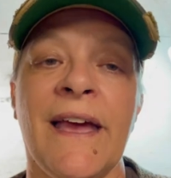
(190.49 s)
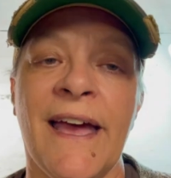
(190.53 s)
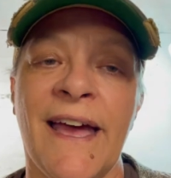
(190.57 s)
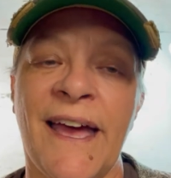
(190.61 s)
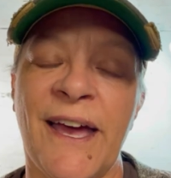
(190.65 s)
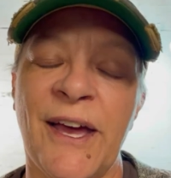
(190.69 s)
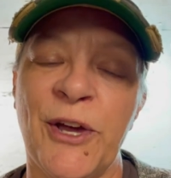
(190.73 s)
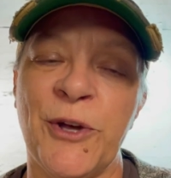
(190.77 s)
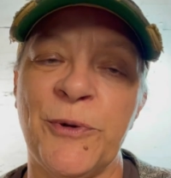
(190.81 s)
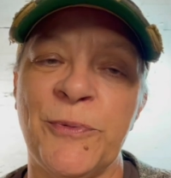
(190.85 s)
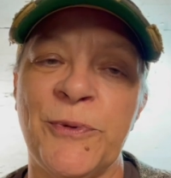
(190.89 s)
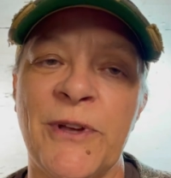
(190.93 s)

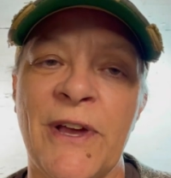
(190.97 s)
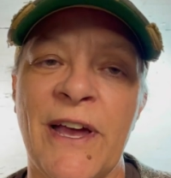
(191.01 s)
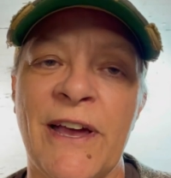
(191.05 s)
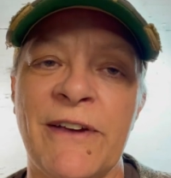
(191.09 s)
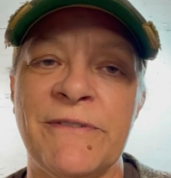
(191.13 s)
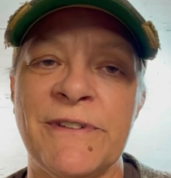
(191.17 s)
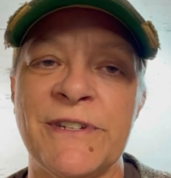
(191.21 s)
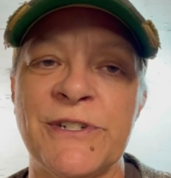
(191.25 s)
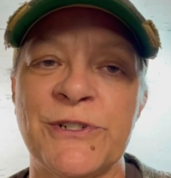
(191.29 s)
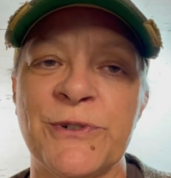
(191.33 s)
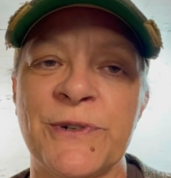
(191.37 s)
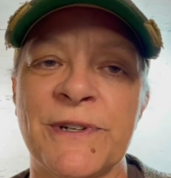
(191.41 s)
I hope you
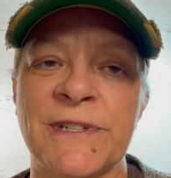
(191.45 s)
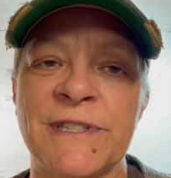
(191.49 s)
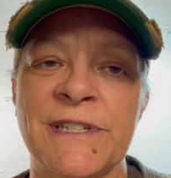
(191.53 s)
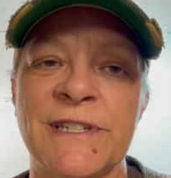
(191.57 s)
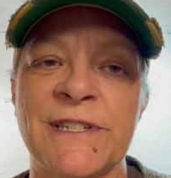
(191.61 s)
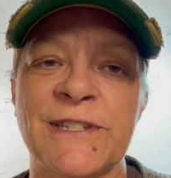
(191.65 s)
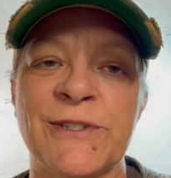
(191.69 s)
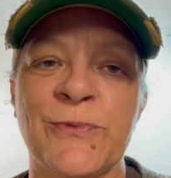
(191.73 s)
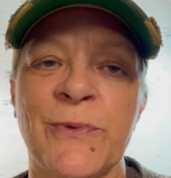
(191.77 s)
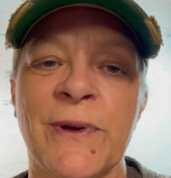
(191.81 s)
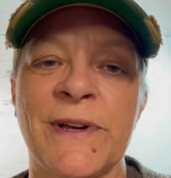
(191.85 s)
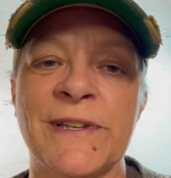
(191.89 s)
have enjoyed
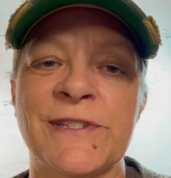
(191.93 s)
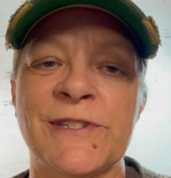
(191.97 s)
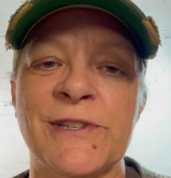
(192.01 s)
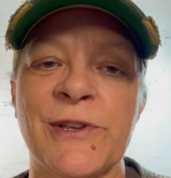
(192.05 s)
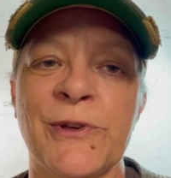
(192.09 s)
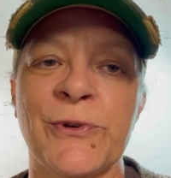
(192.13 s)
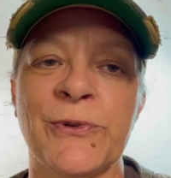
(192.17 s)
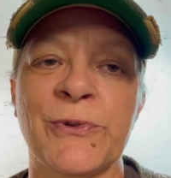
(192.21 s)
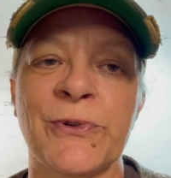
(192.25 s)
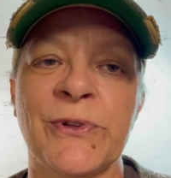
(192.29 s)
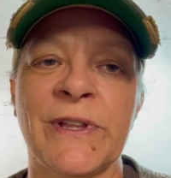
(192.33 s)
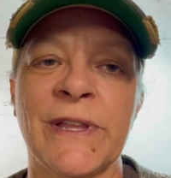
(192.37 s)
this What
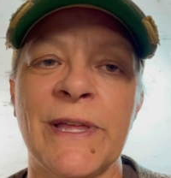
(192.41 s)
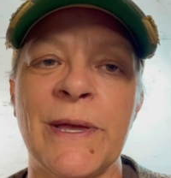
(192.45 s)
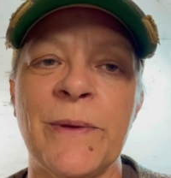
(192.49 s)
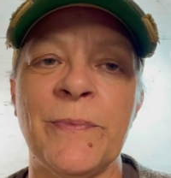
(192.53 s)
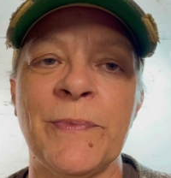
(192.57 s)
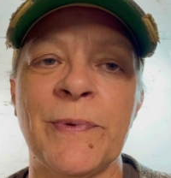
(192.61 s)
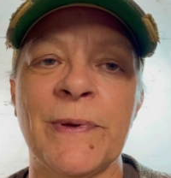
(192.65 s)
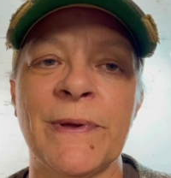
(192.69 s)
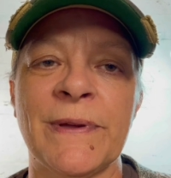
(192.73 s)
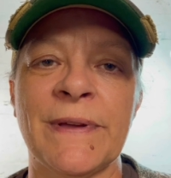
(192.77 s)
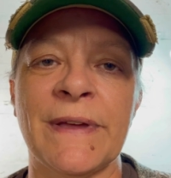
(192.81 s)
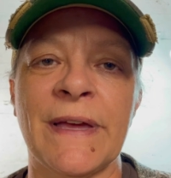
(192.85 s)
Sold clip.